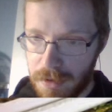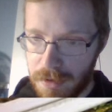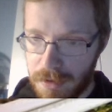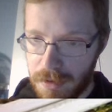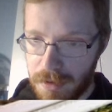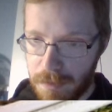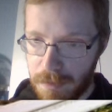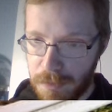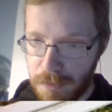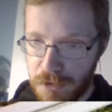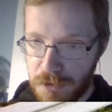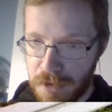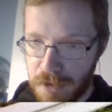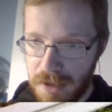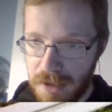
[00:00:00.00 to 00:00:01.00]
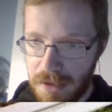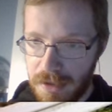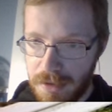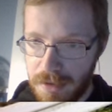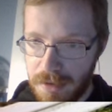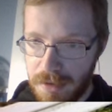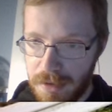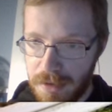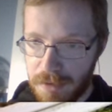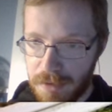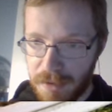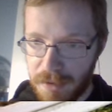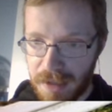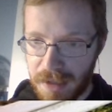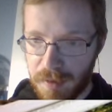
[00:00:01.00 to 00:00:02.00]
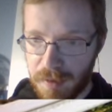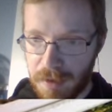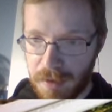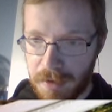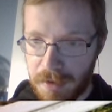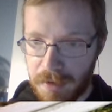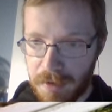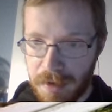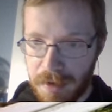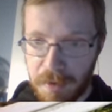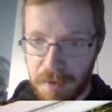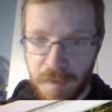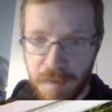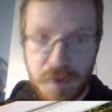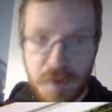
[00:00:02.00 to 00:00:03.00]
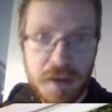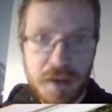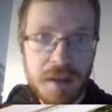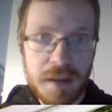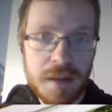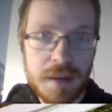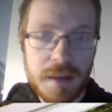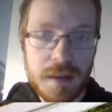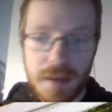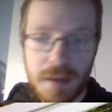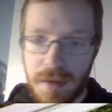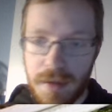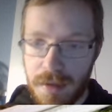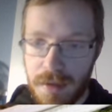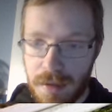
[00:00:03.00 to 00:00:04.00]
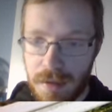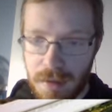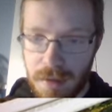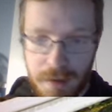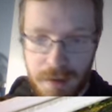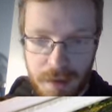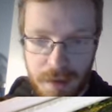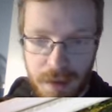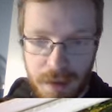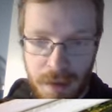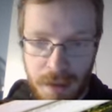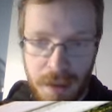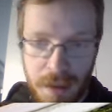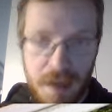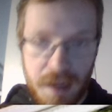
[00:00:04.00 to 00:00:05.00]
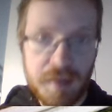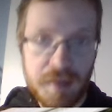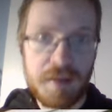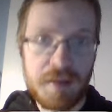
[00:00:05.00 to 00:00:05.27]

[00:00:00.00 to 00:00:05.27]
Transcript: Madrid or like southern south Madrid. Uh, let's see.